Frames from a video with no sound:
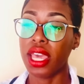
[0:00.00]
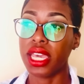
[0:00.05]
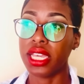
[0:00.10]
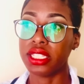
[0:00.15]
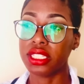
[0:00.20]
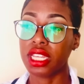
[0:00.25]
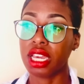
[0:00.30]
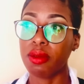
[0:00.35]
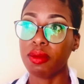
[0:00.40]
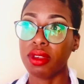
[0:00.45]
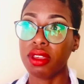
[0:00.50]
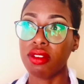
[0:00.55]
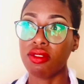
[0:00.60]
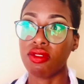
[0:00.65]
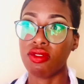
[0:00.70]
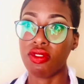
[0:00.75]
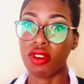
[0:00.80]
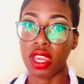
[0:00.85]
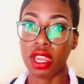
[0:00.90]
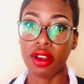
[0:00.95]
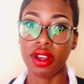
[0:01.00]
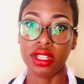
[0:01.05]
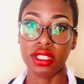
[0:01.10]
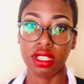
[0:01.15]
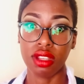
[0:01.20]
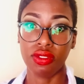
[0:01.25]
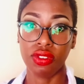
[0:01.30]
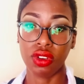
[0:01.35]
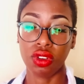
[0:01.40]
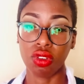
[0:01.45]
It's going to be very
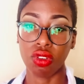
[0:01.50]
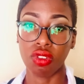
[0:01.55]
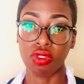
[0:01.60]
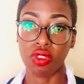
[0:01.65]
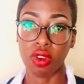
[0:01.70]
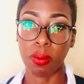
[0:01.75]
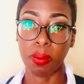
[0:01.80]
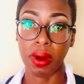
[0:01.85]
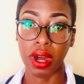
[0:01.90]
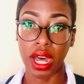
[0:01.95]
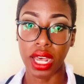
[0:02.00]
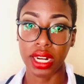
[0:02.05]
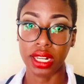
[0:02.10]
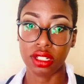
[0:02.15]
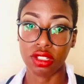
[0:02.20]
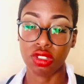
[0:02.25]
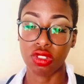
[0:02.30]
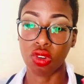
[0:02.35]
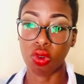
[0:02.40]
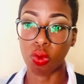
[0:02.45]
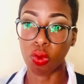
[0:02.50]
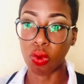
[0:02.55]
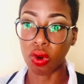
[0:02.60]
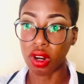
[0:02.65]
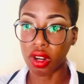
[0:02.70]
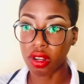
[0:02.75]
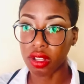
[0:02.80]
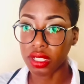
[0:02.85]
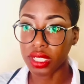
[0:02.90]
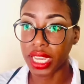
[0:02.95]
difficult for products to
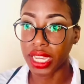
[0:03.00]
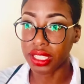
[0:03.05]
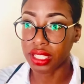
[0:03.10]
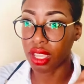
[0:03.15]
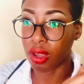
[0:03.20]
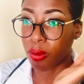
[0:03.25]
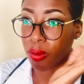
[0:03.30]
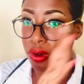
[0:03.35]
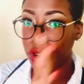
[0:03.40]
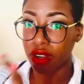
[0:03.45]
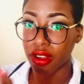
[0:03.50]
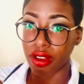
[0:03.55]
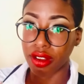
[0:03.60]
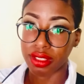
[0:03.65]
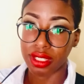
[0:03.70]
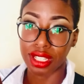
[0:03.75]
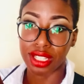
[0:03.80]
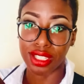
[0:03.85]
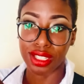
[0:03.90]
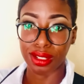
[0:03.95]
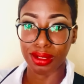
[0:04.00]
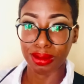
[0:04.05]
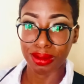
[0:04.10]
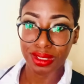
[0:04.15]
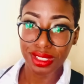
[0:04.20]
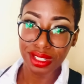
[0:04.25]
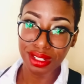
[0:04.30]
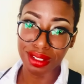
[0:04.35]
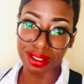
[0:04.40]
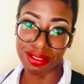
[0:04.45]
work like they work on the
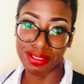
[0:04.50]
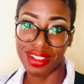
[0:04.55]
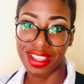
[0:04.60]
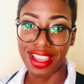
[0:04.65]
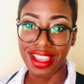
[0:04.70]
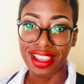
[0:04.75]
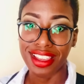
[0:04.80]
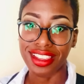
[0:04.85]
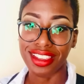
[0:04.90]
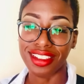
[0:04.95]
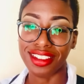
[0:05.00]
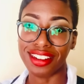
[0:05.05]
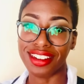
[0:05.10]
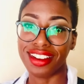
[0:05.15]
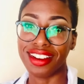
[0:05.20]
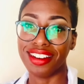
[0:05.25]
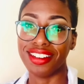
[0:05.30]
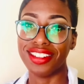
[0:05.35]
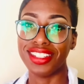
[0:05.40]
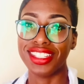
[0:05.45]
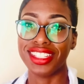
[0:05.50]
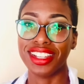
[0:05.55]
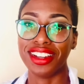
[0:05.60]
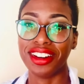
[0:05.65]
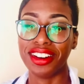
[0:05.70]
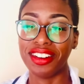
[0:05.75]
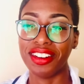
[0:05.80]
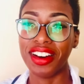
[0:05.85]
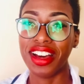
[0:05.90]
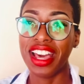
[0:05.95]
YouTube, you know?
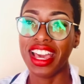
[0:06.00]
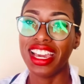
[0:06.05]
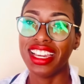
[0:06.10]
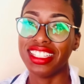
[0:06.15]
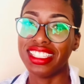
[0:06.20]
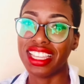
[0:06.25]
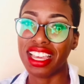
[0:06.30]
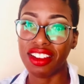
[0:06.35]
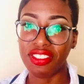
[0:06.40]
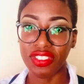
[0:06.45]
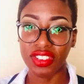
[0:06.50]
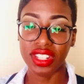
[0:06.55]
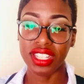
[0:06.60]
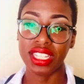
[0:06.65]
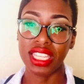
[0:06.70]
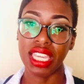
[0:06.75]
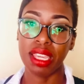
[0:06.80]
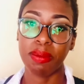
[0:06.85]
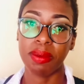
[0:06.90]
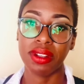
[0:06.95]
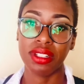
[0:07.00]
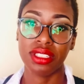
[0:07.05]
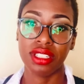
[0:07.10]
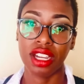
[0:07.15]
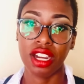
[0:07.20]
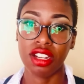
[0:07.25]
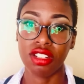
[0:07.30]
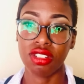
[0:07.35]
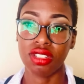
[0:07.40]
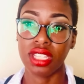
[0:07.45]
So definitely keep in
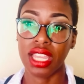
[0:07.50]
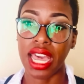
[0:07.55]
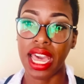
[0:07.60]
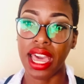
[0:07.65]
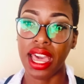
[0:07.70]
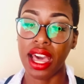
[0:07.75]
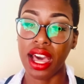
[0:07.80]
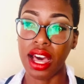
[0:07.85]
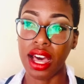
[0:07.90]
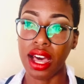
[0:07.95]
charge of that.